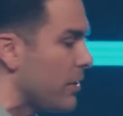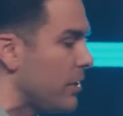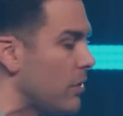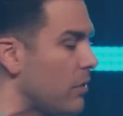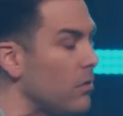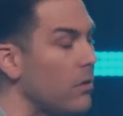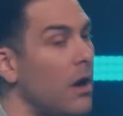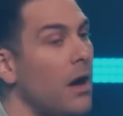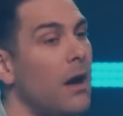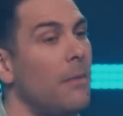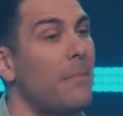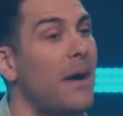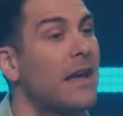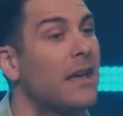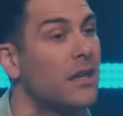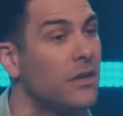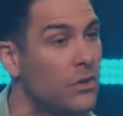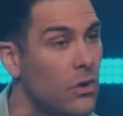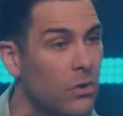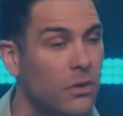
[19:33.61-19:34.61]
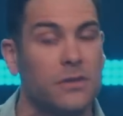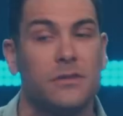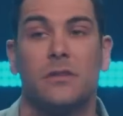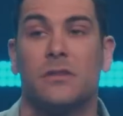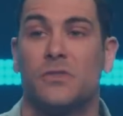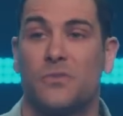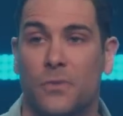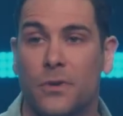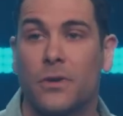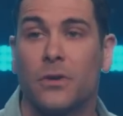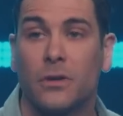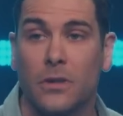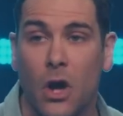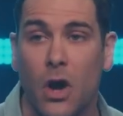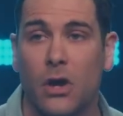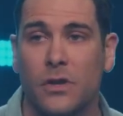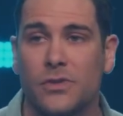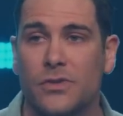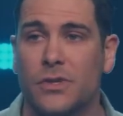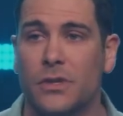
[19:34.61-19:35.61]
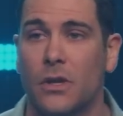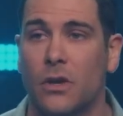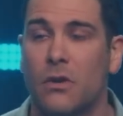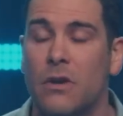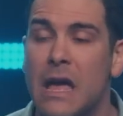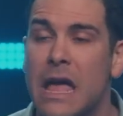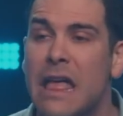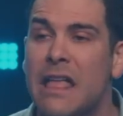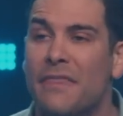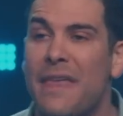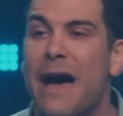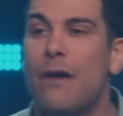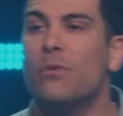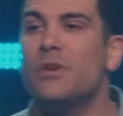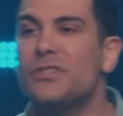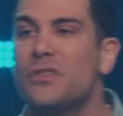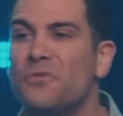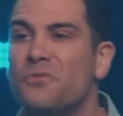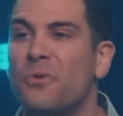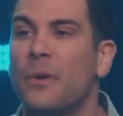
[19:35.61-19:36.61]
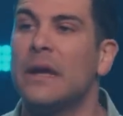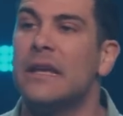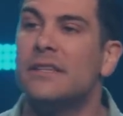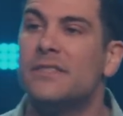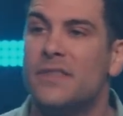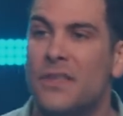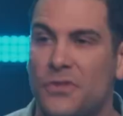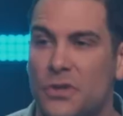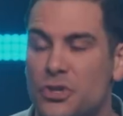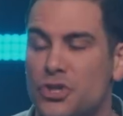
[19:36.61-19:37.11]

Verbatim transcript: you know, my condolences for your loss, you know. That was the phrase that the